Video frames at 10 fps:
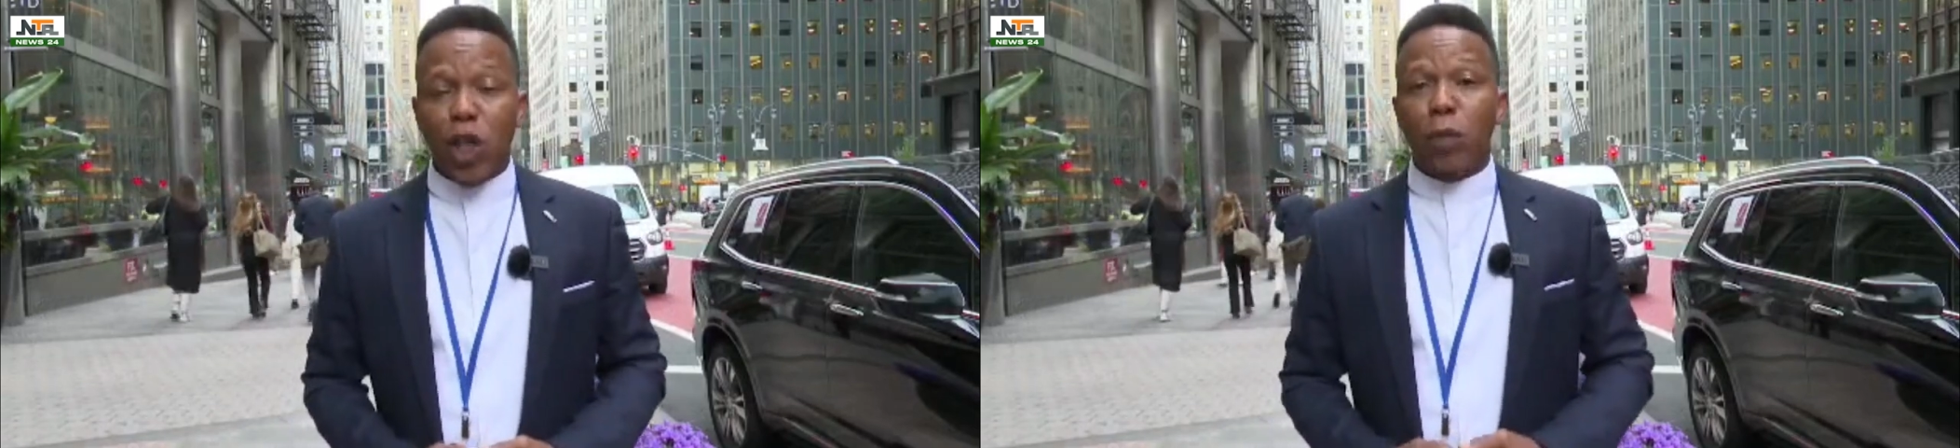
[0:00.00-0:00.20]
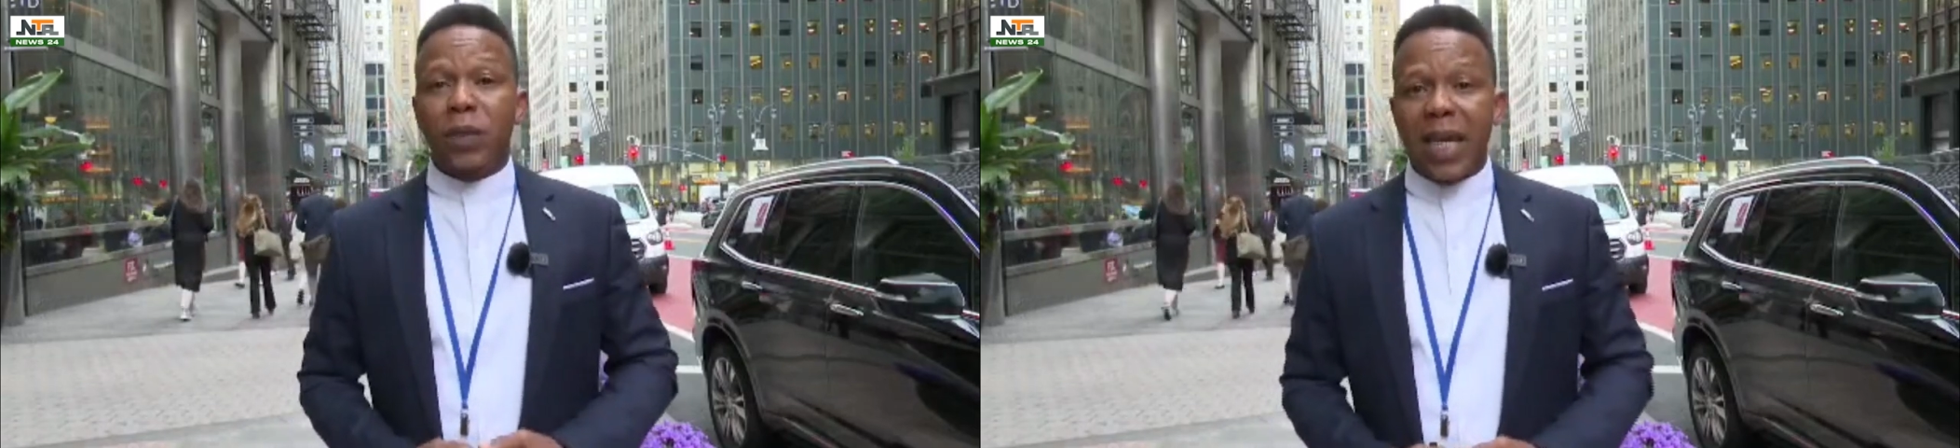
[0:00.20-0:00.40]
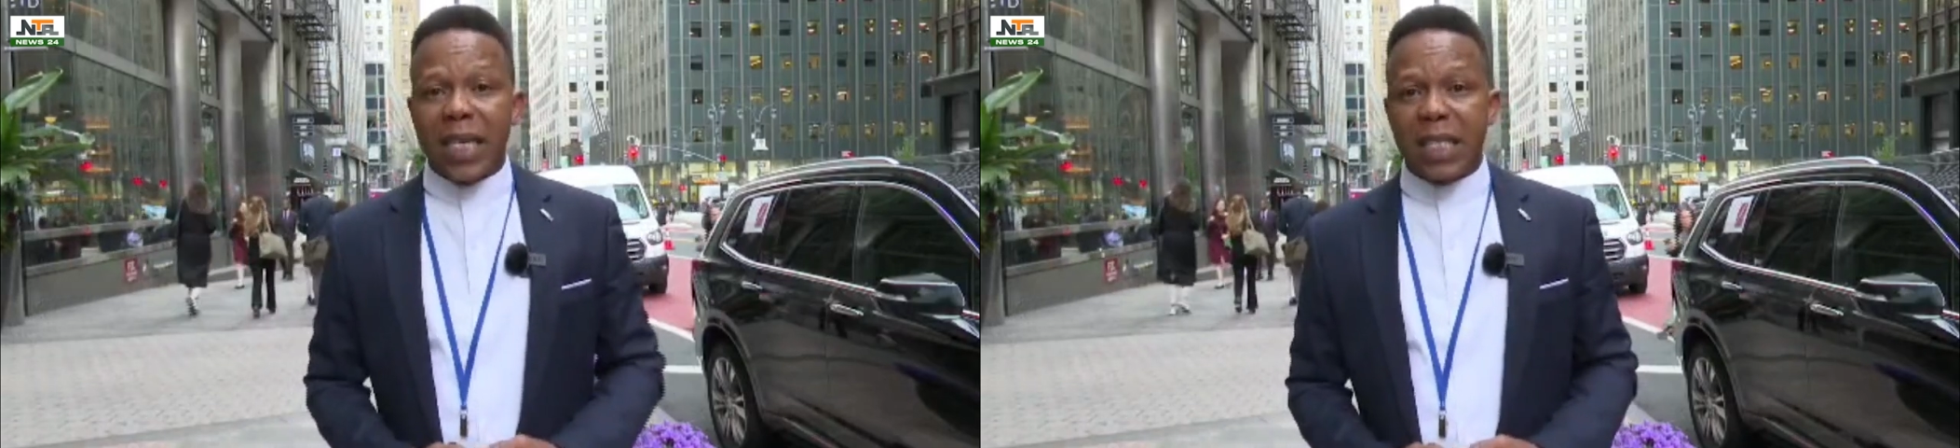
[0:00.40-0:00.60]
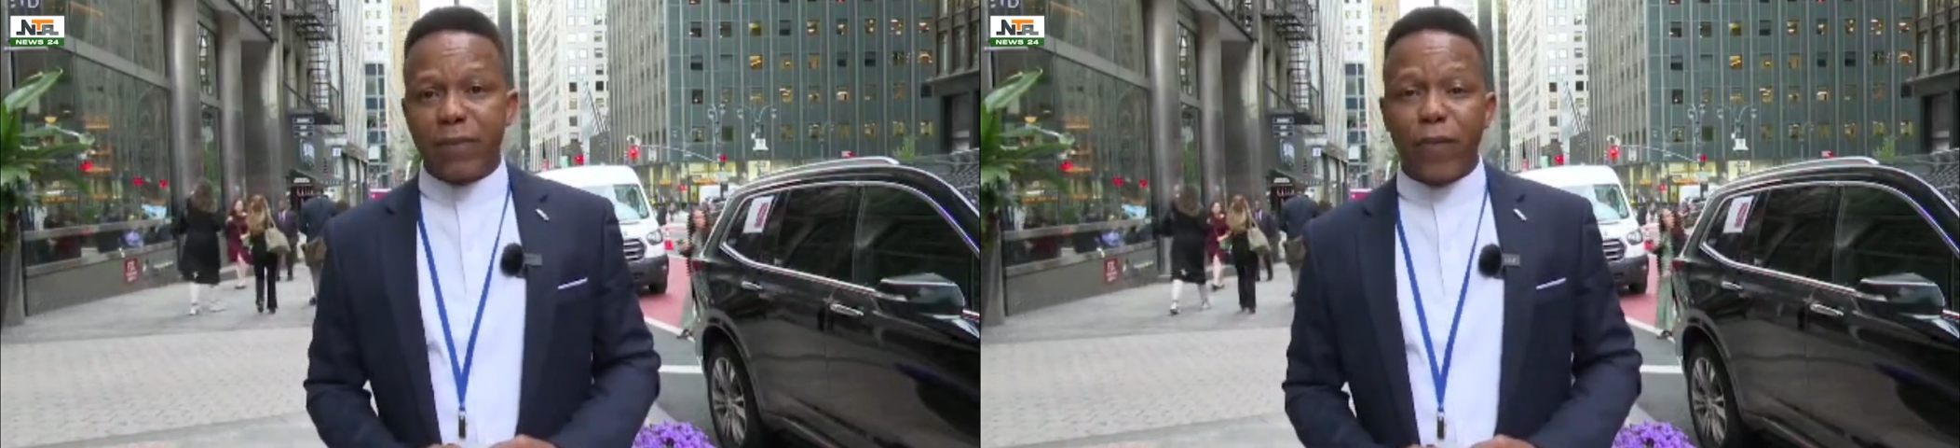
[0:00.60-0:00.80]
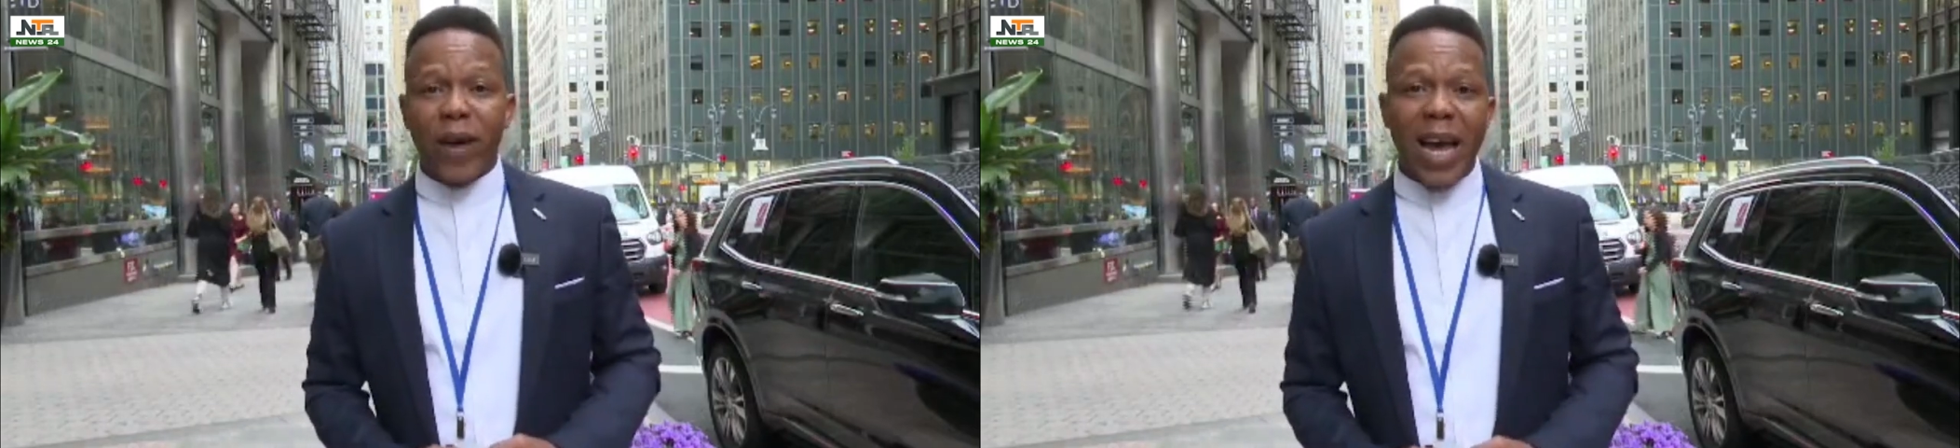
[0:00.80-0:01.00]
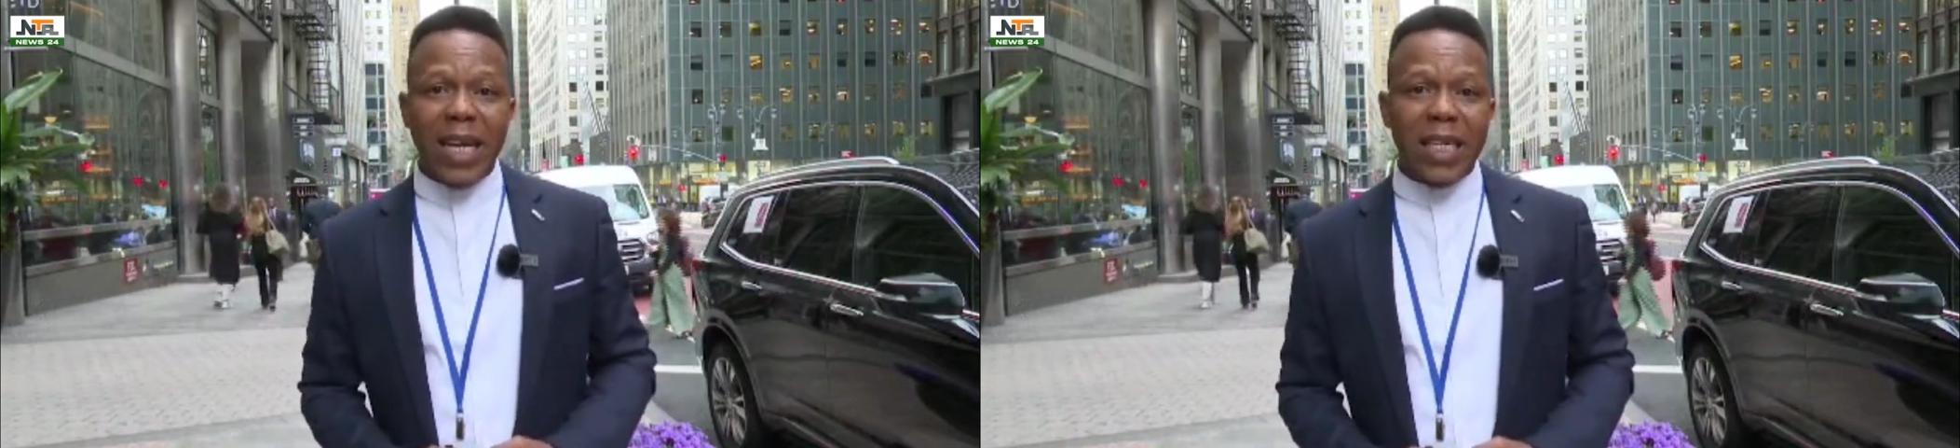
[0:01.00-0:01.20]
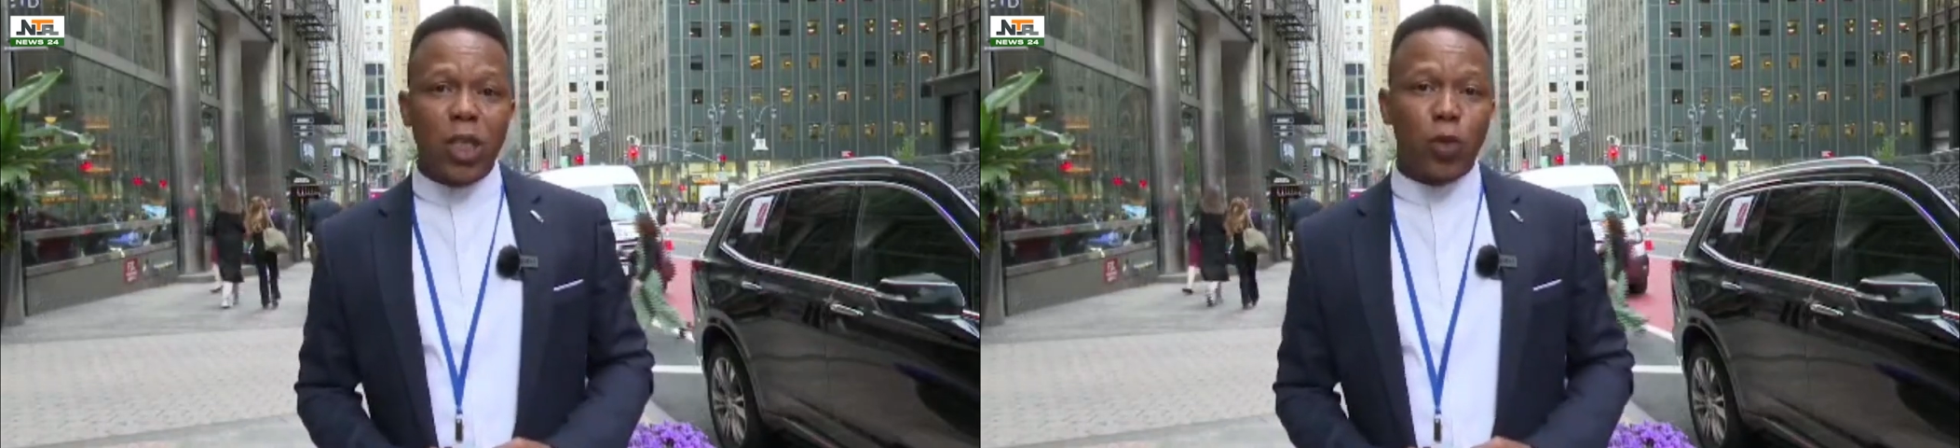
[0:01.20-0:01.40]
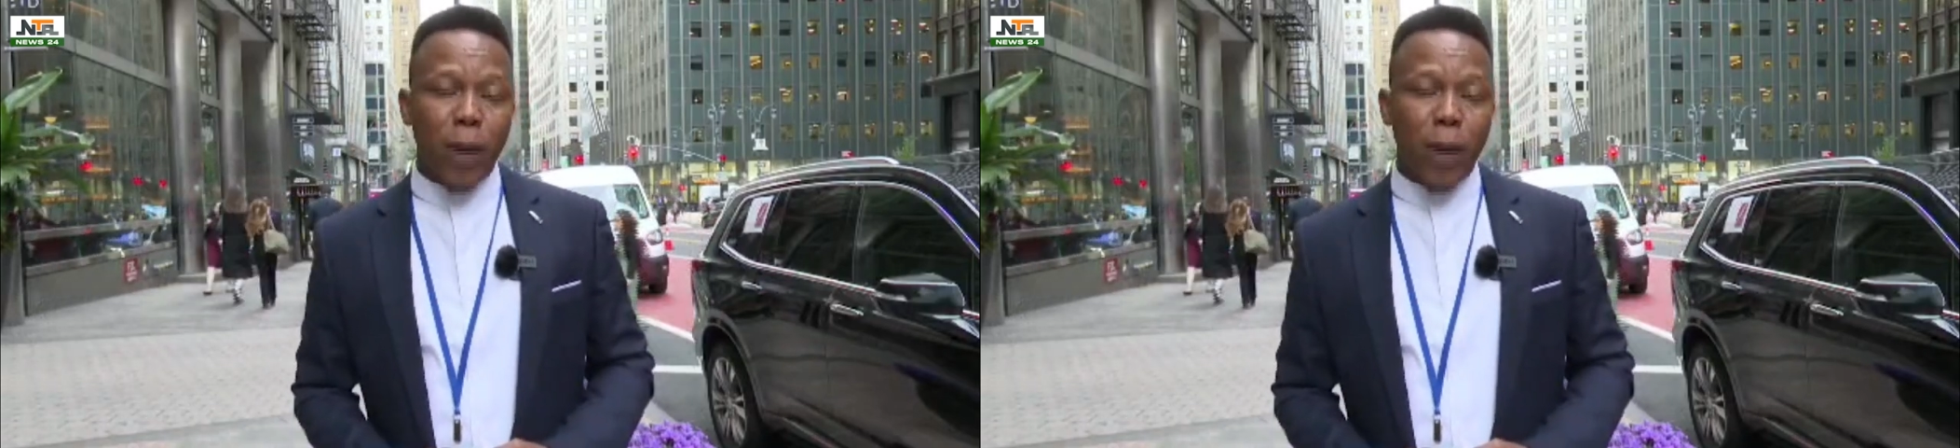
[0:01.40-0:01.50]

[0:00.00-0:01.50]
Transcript: the objective of ending